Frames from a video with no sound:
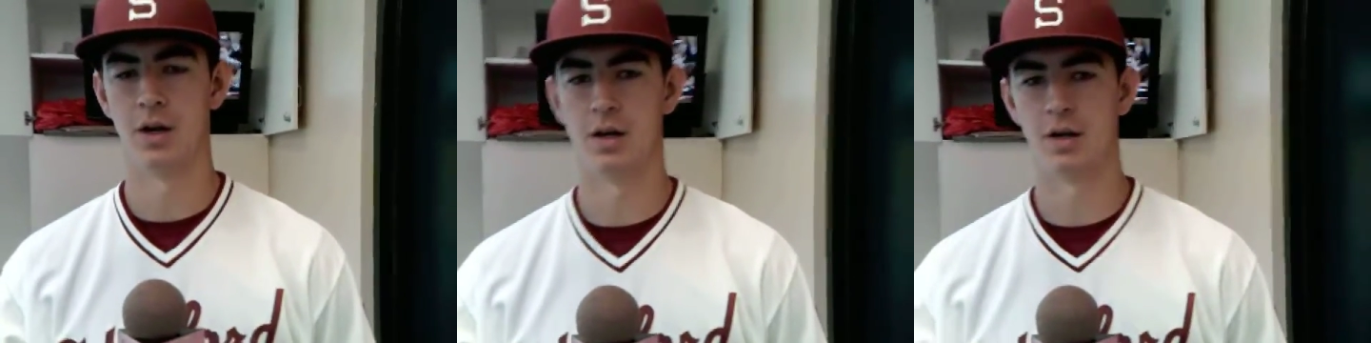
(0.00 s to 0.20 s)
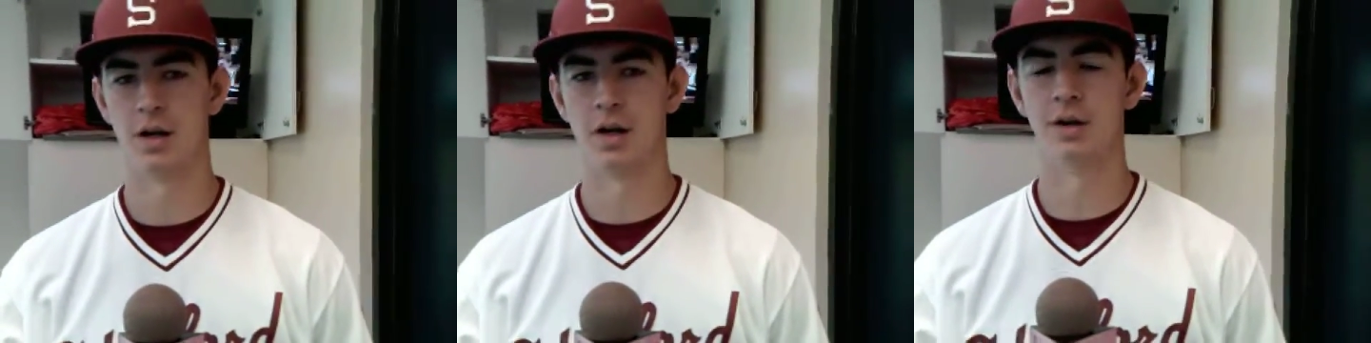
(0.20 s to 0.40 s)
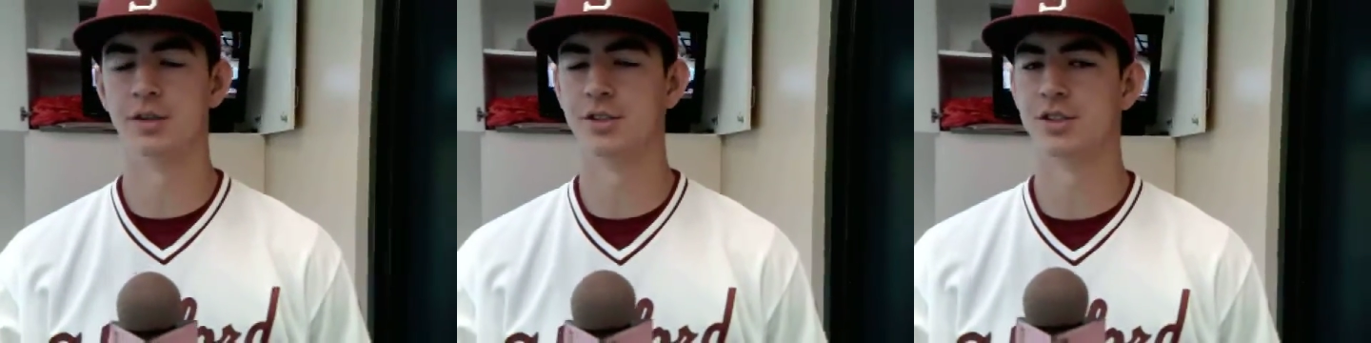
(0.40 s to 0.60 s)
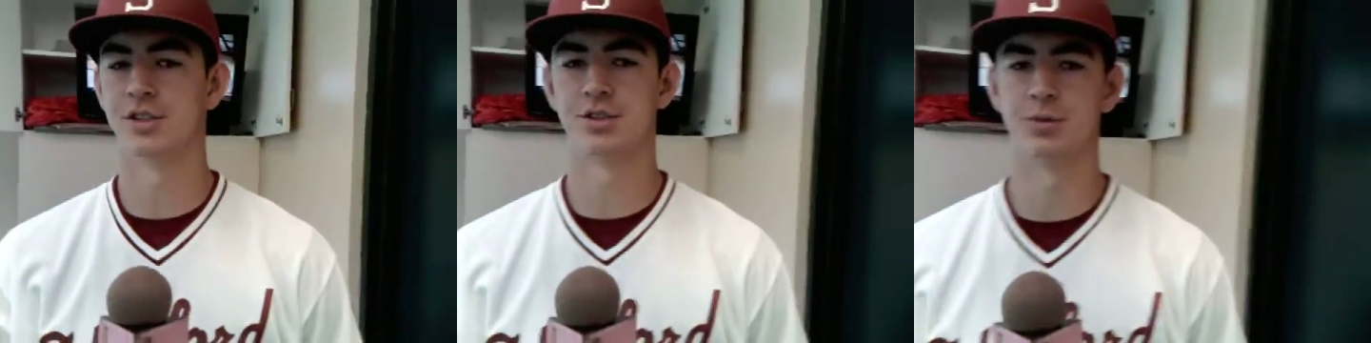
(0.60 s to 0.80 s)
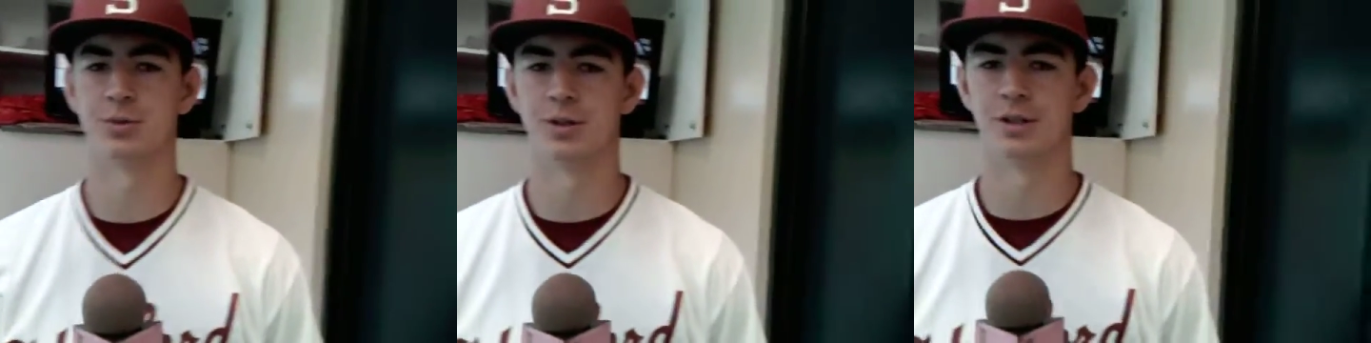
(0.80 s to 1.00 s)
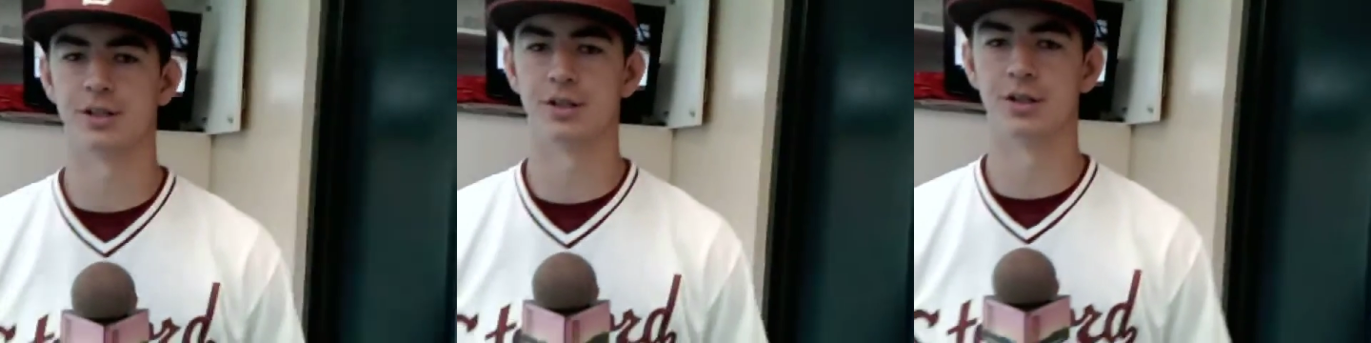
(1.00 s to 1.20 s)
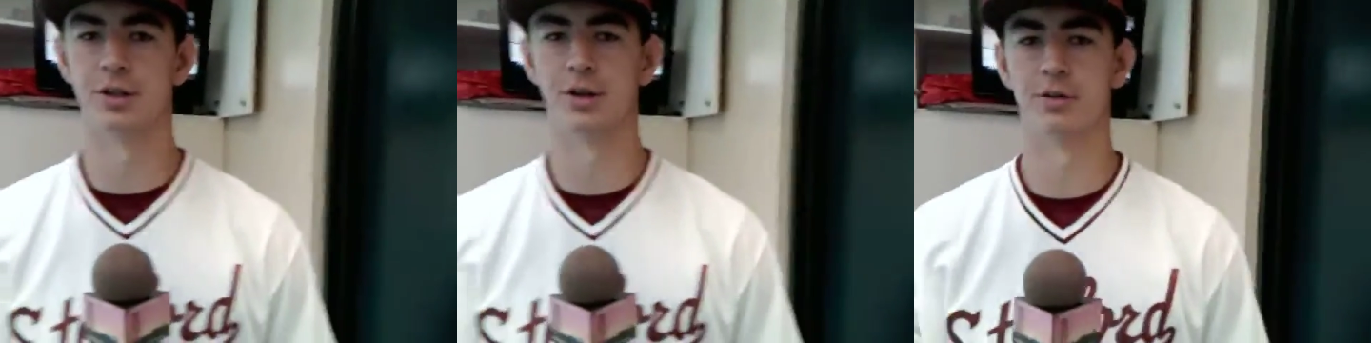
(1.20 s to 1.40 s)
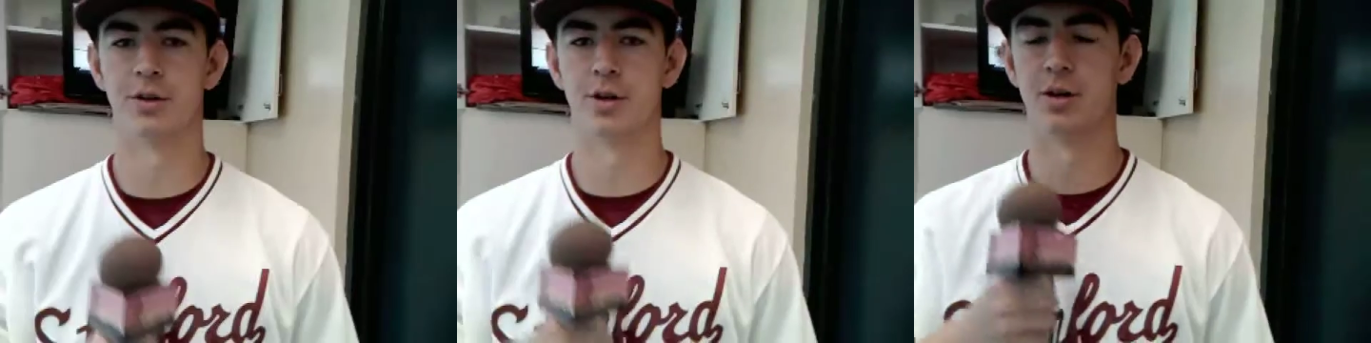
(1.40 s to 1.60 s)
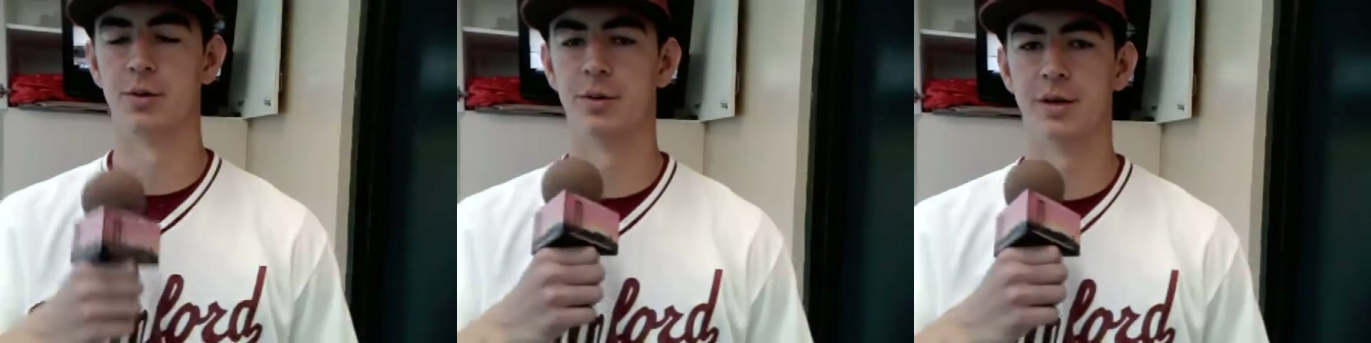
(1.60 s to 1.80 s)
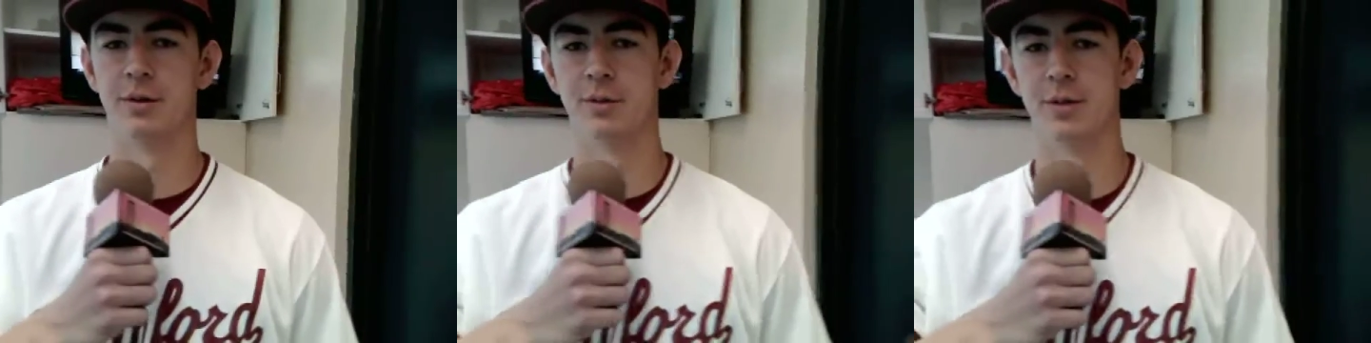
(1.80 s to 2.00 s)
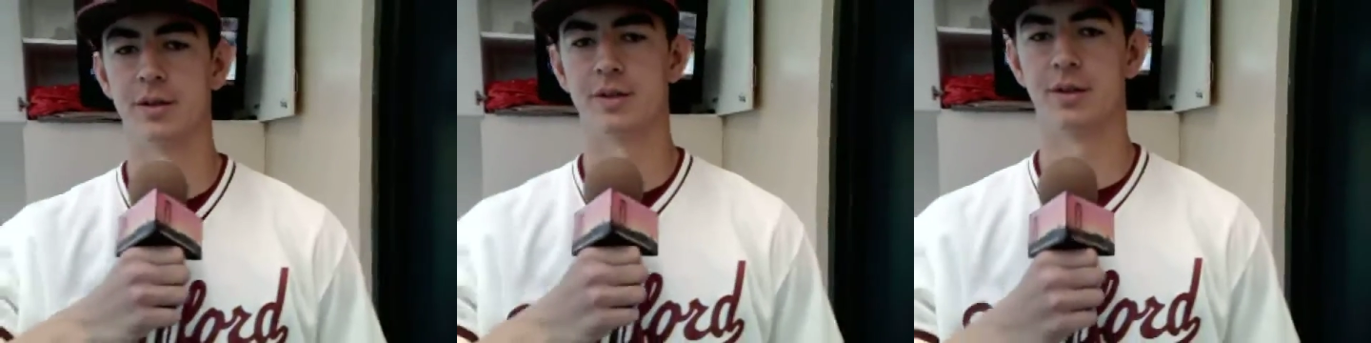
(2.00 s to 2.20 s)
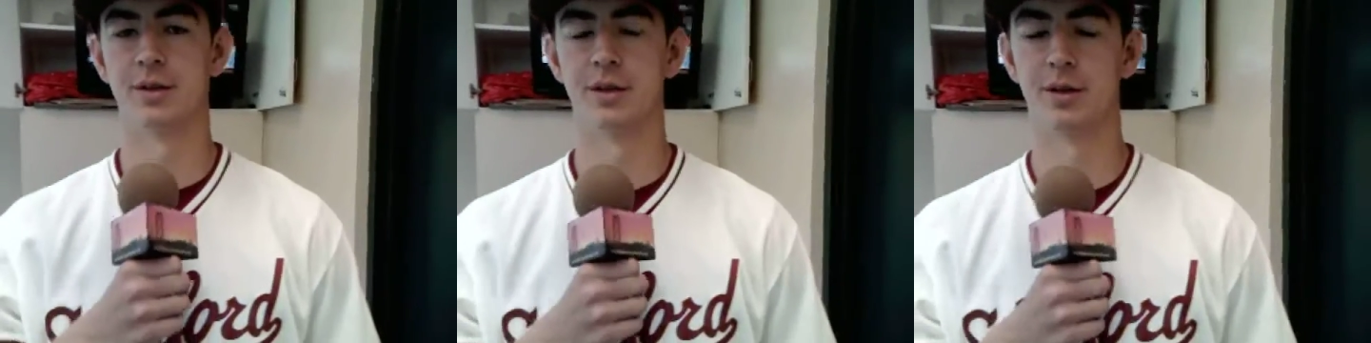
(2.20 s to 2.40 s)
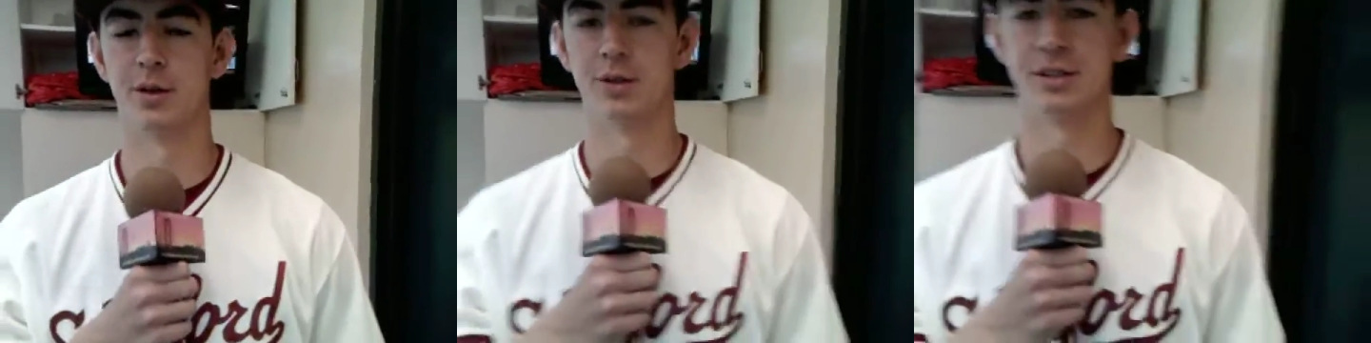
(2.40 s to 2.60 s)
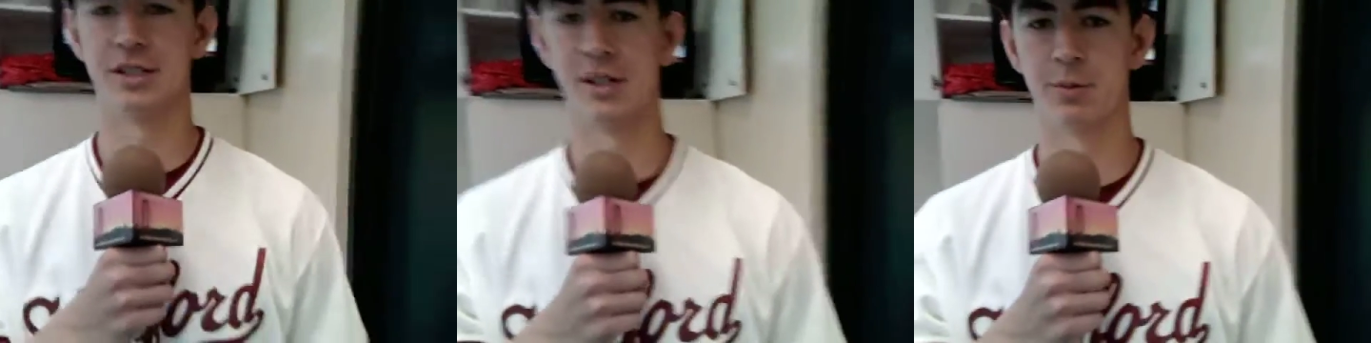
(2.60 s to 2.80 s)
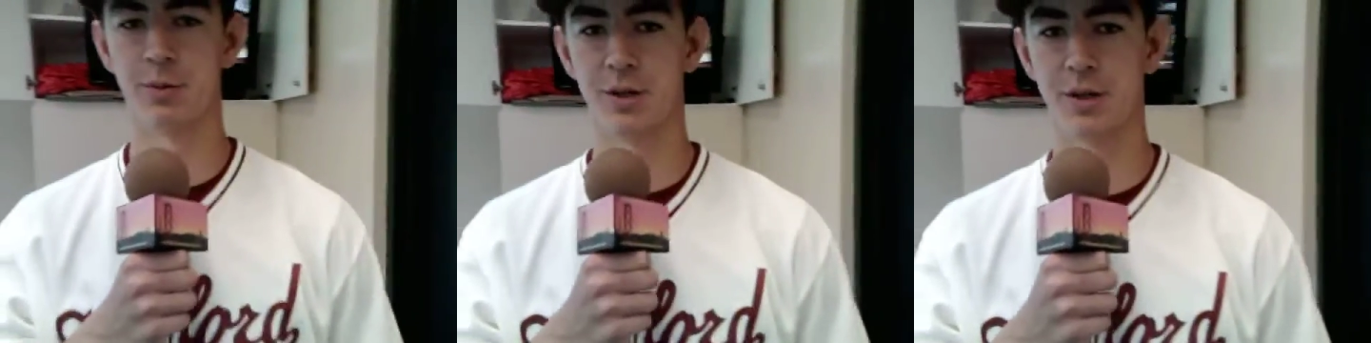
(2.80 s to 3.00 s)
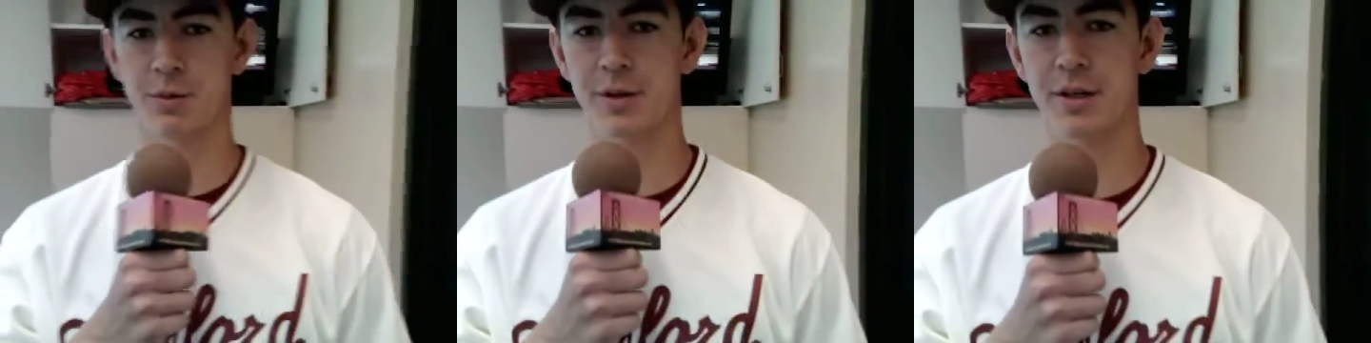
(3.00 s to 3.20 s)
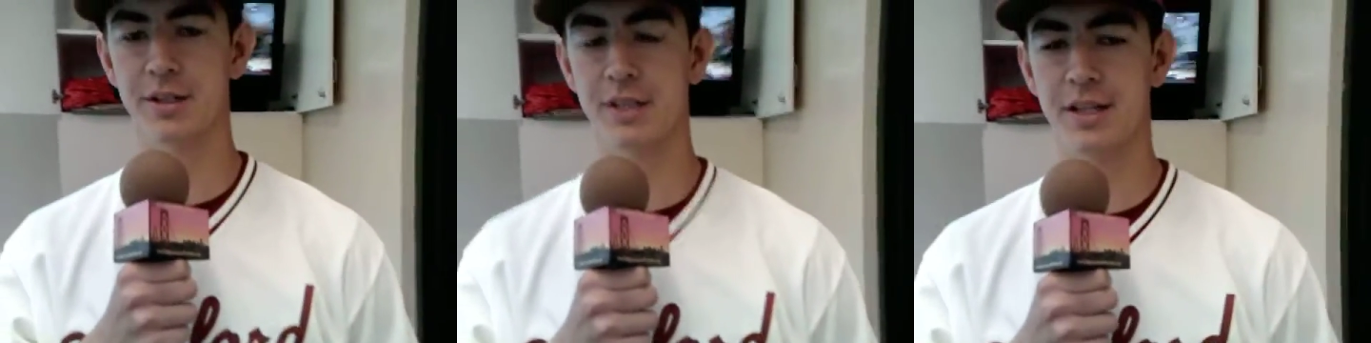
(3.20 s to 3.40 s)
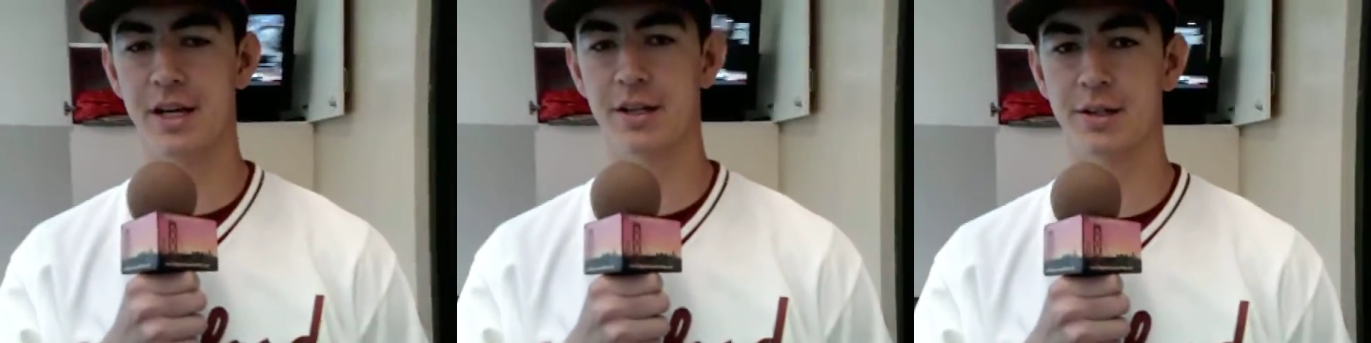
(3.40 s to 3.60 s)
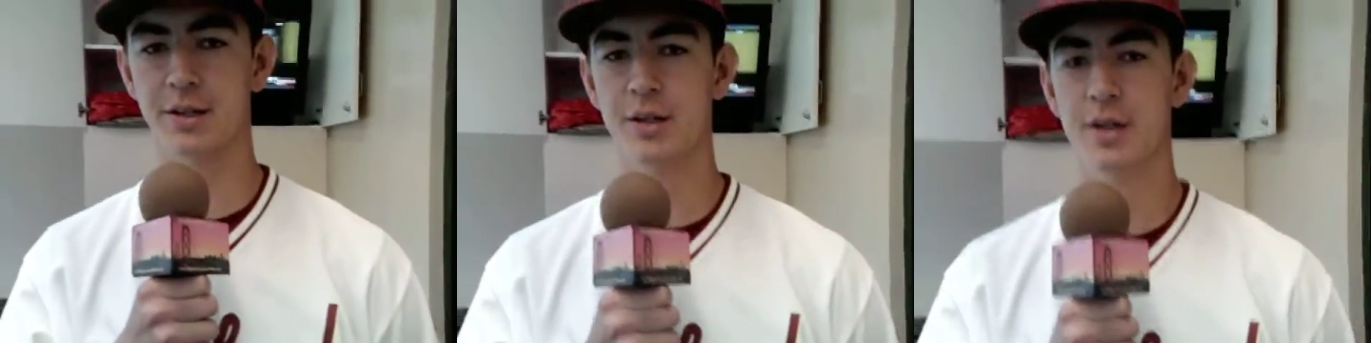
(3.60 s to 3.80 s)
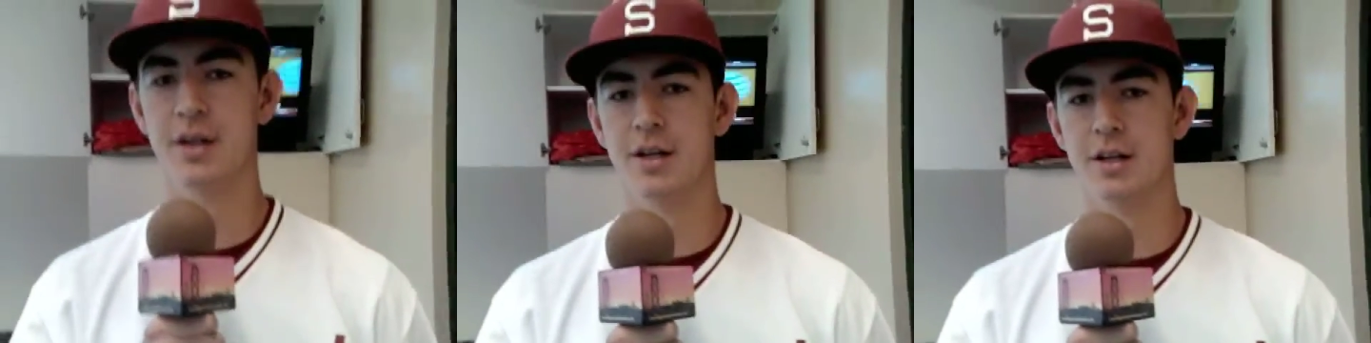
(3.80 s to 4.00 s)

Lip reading: It was just a really good overall win with the whole team working well together.